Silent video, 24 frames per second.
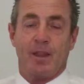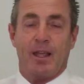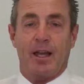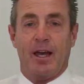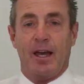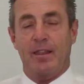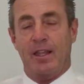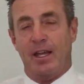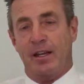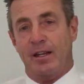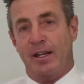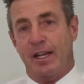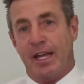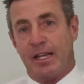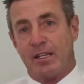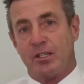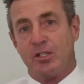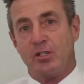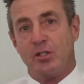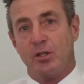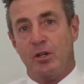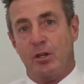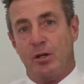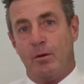And then
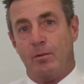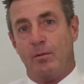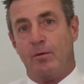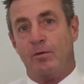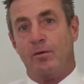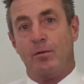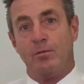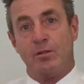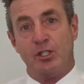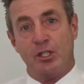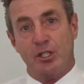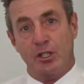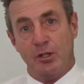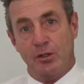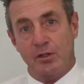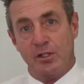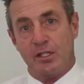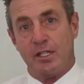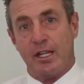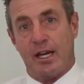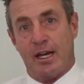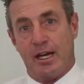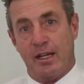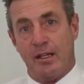next term, from
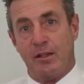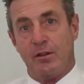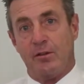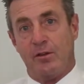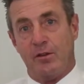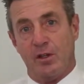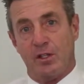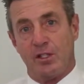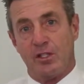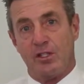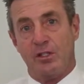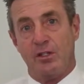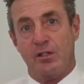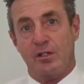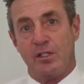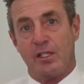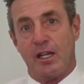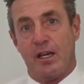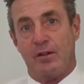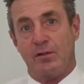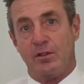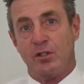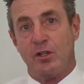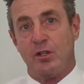Tuesday, the first
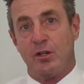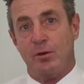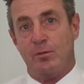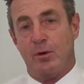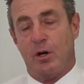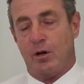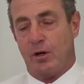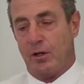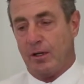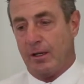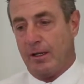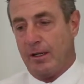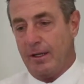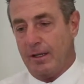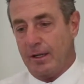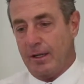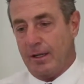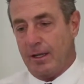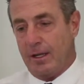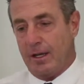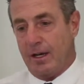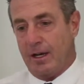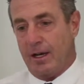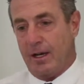Tuesday of term on,
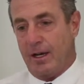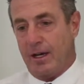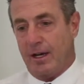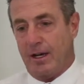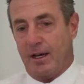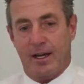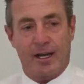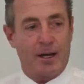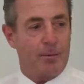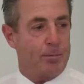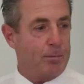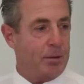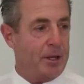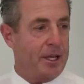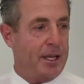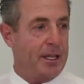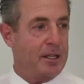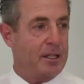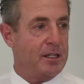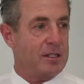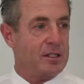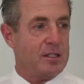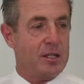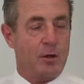our
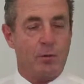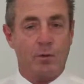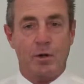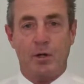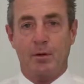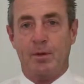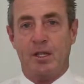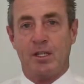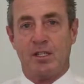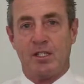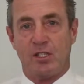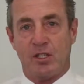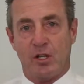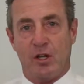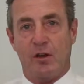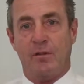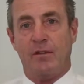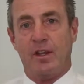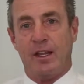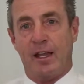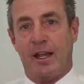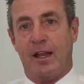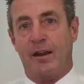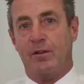plan is that we'll be
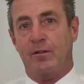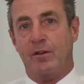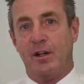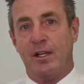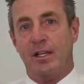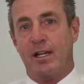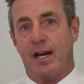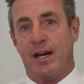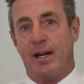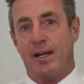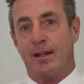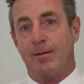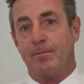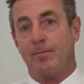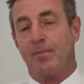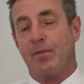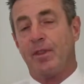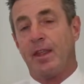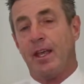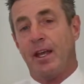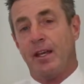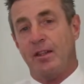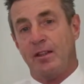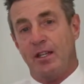serving every day.
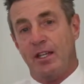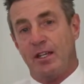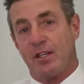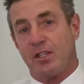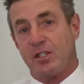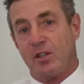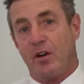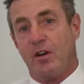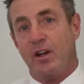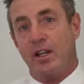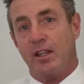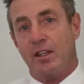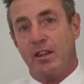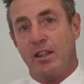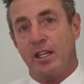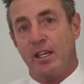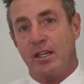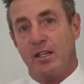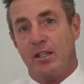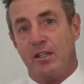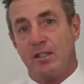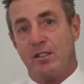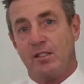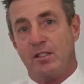And the exciting
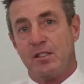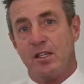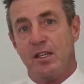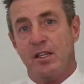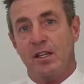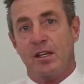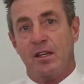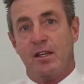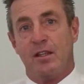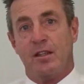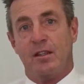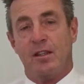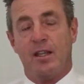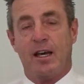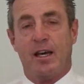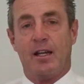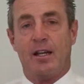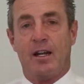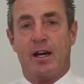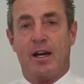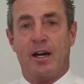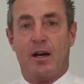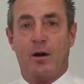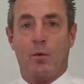thing is
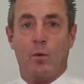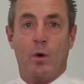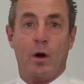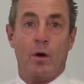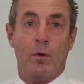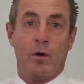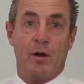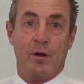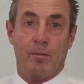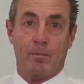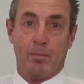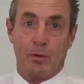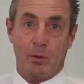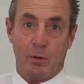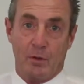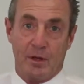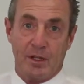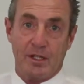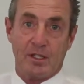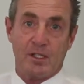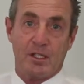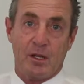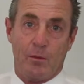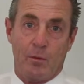that while we're
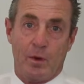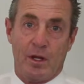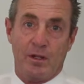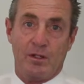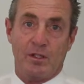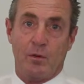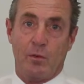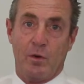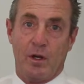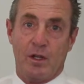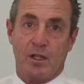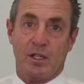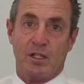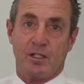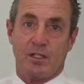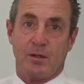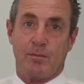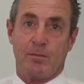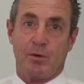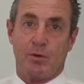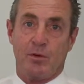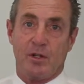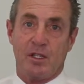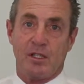employing someone to work as a
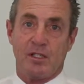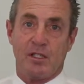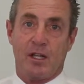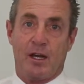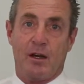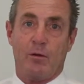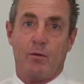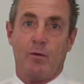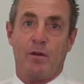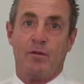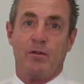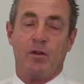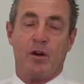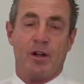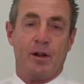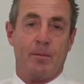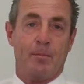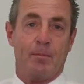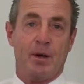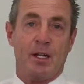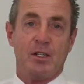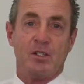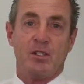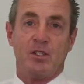barista, we've got a
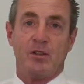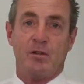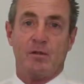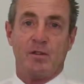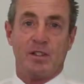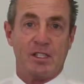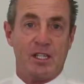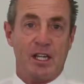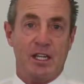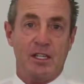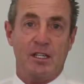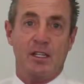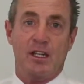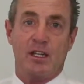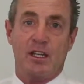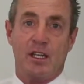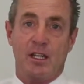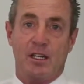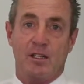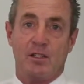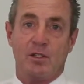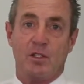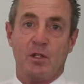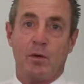bunch of senior
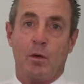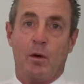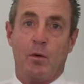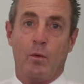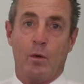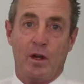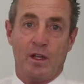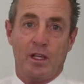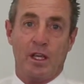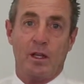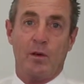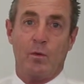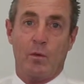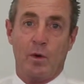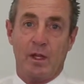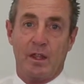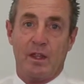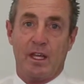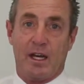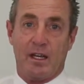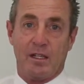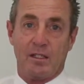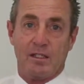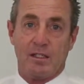kids who are working
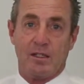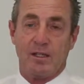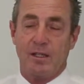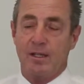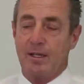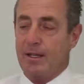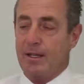with us